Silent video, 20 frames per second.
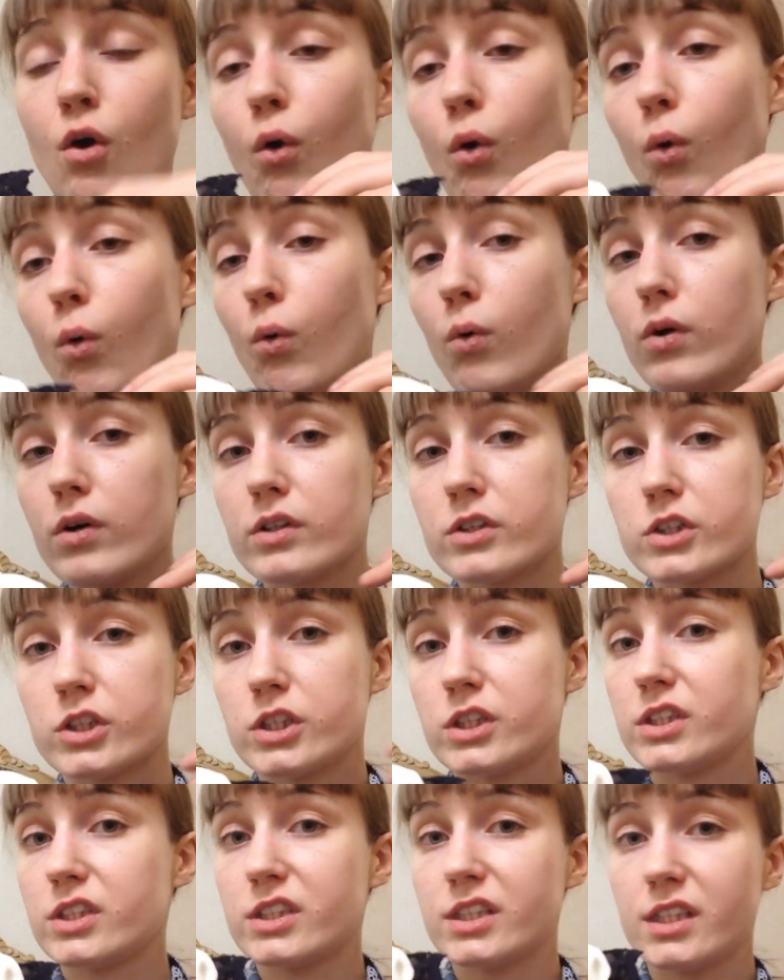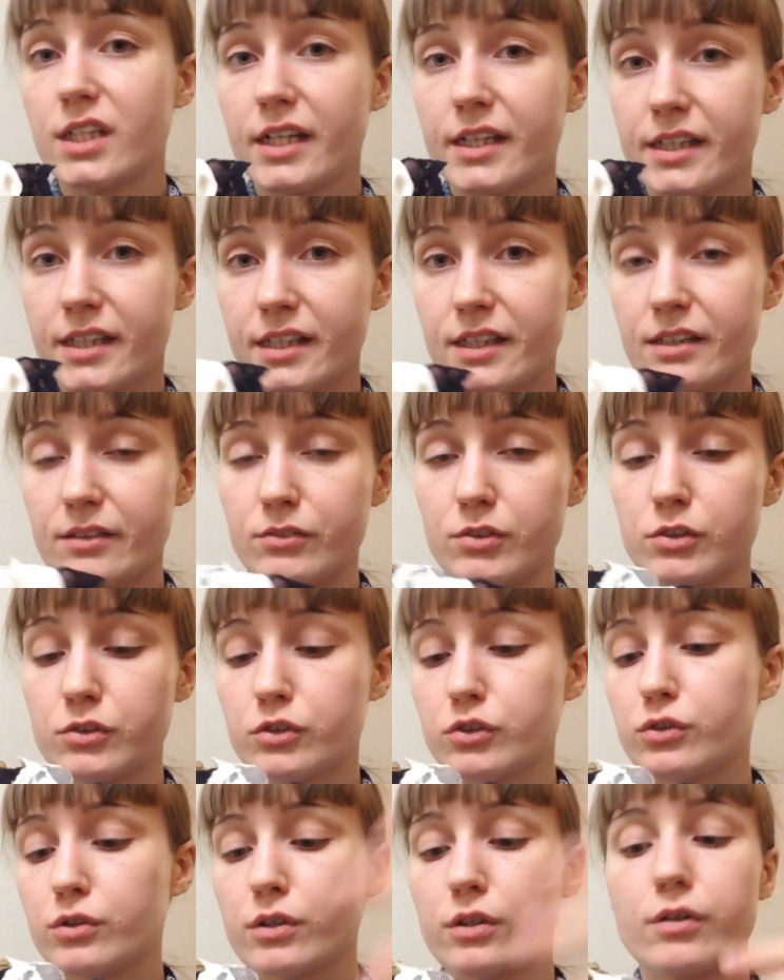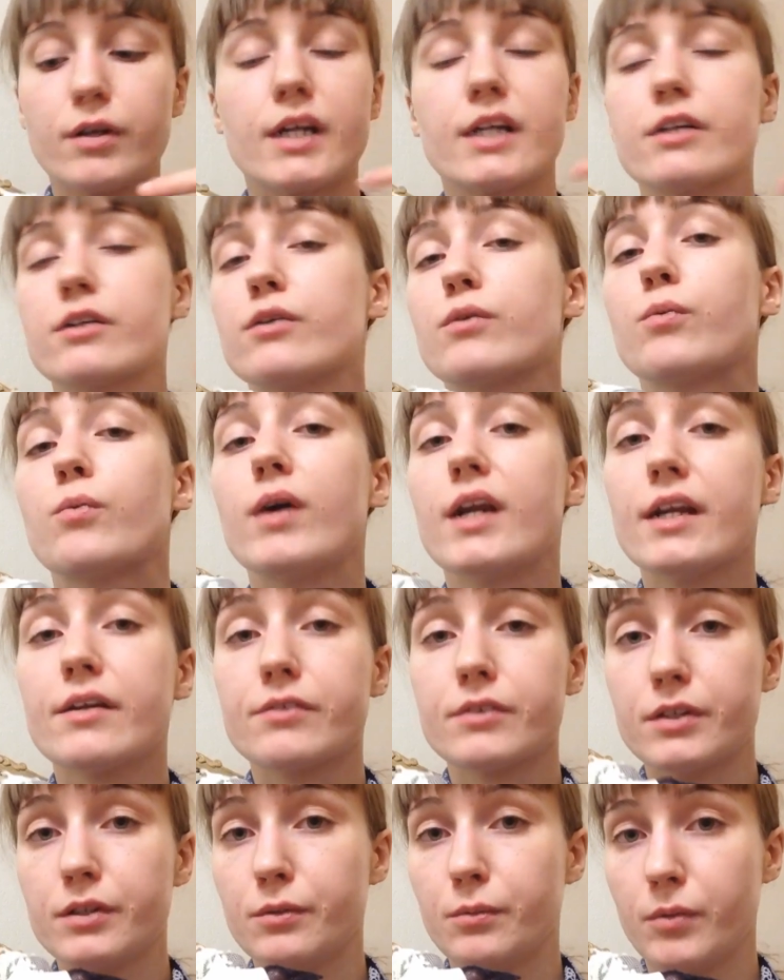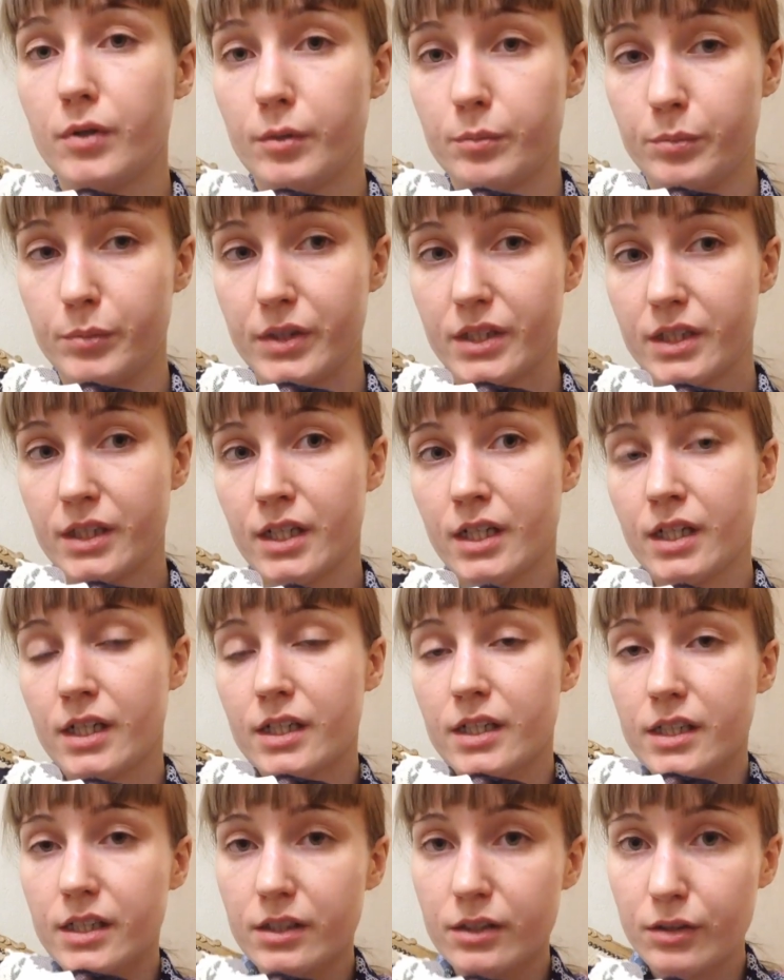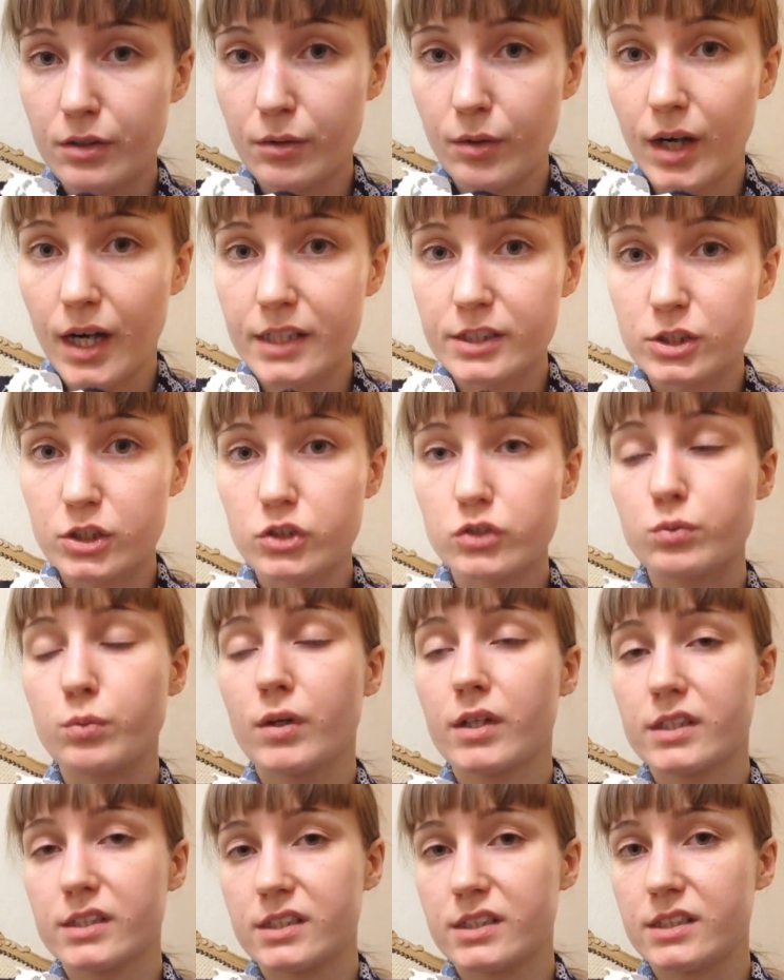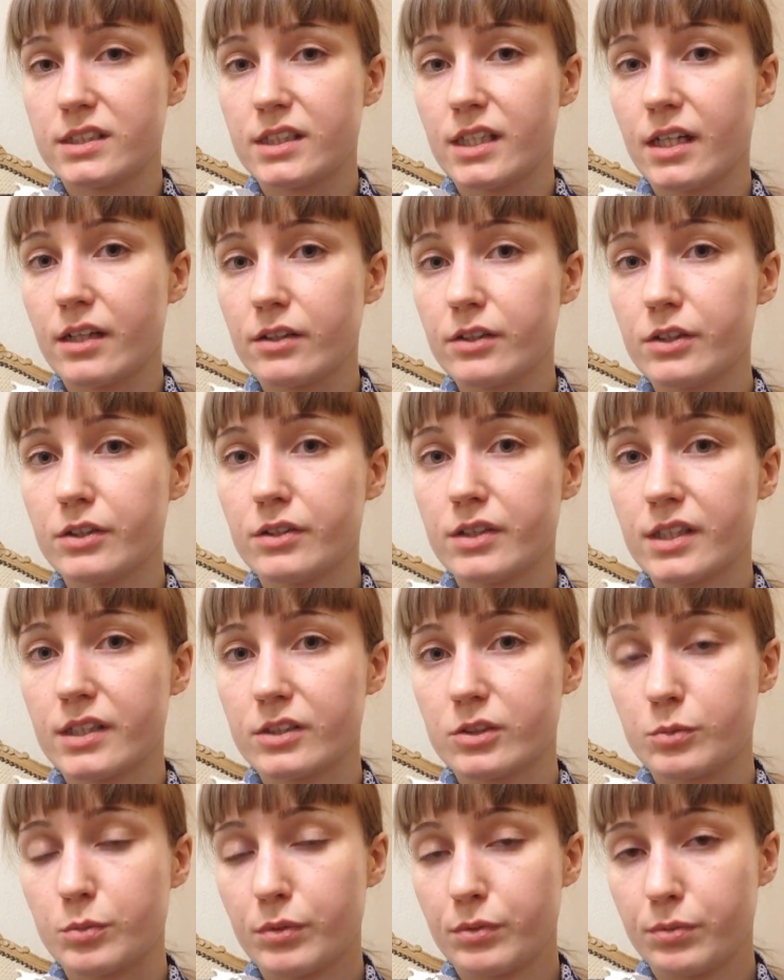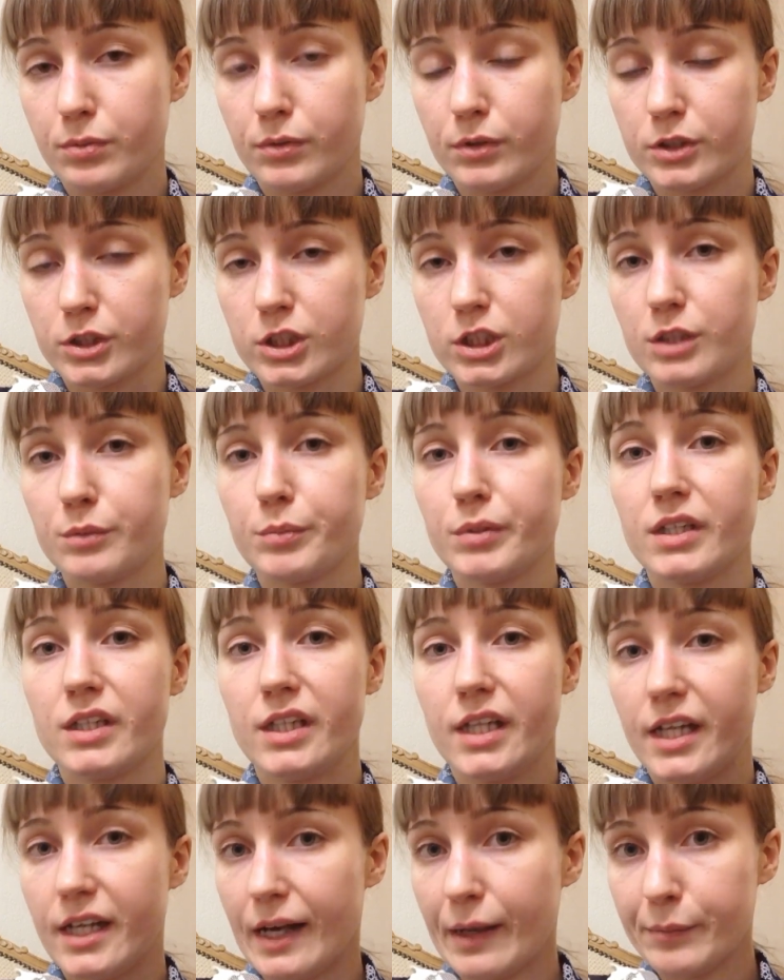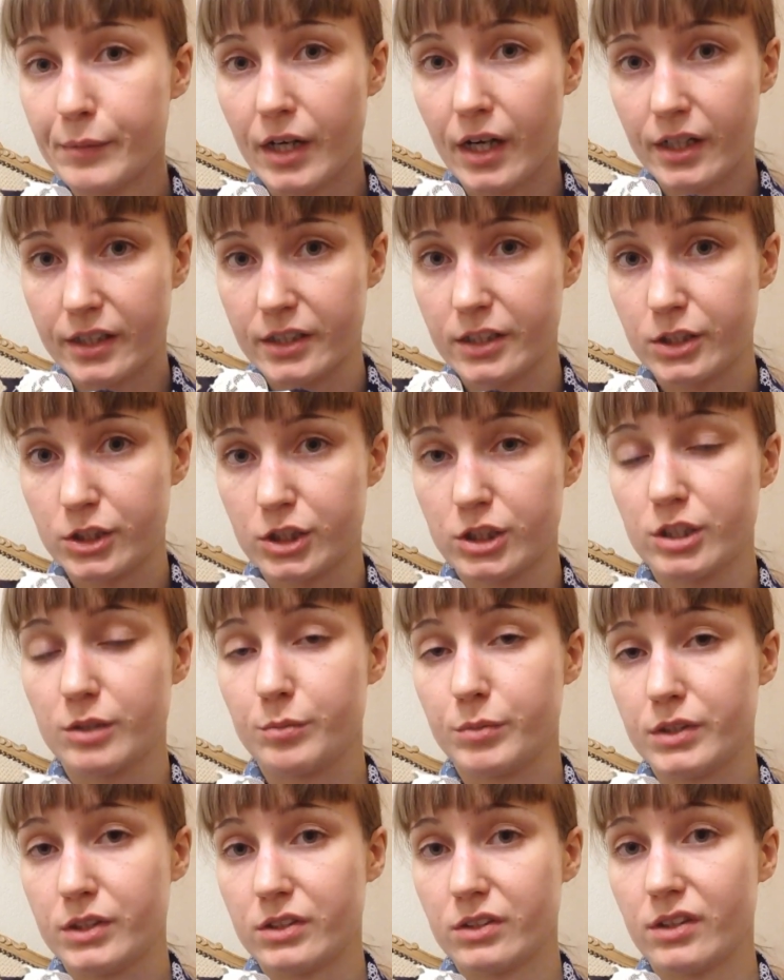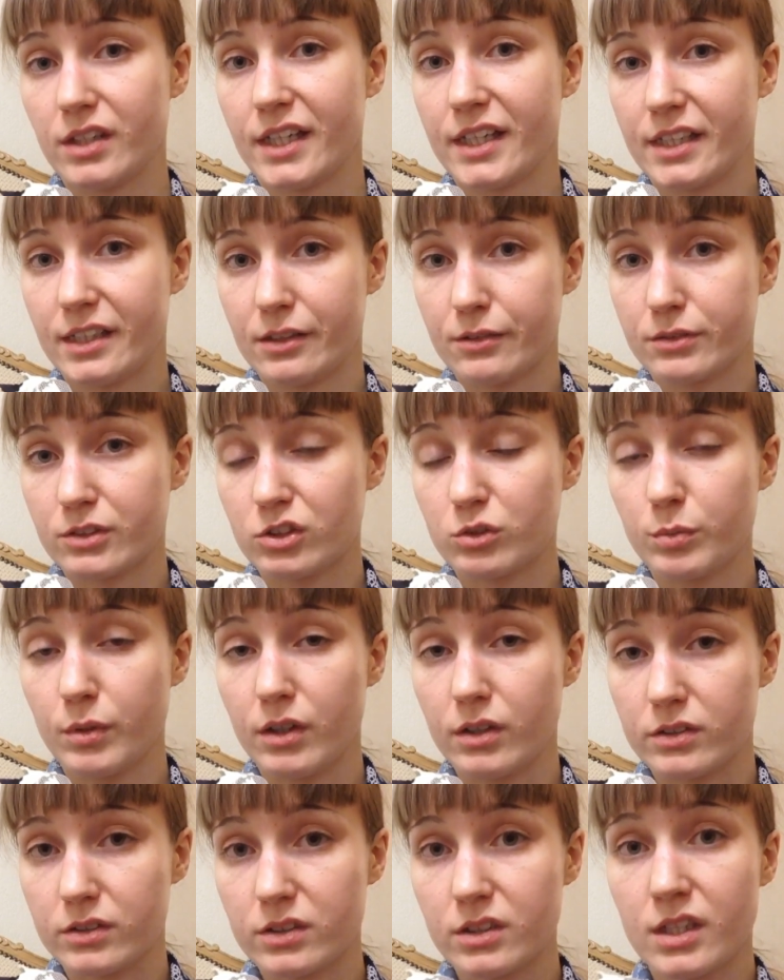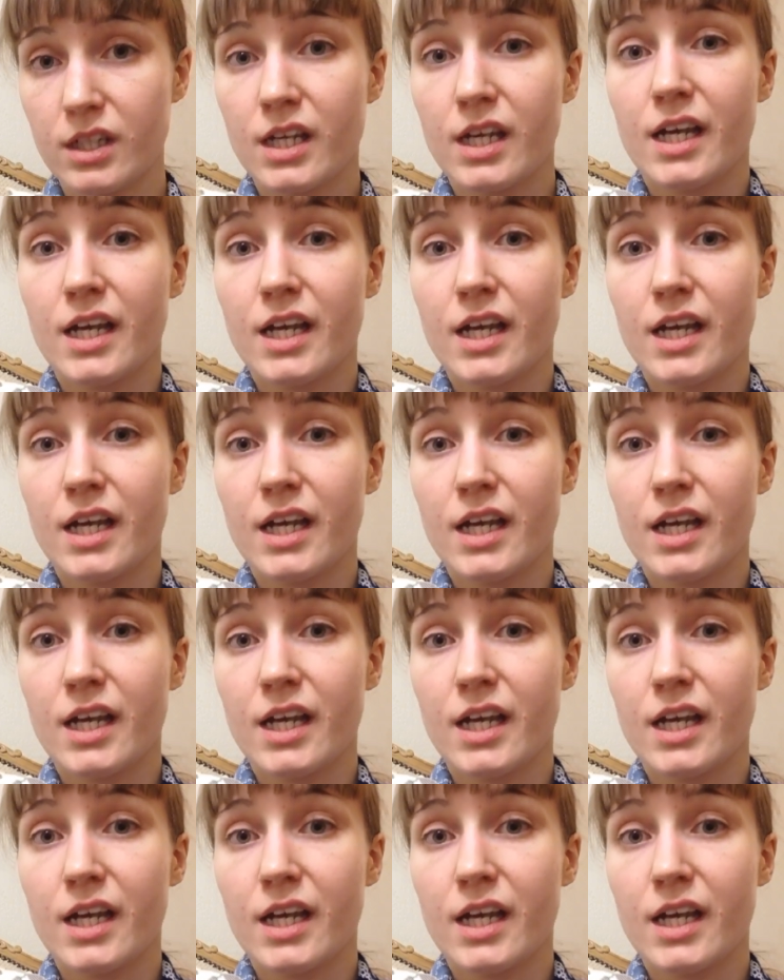or she said I can give you a store credit or whatever you want, but you know, I just wanted to tell you this before shipping, and I'm not going to ship until I get a response.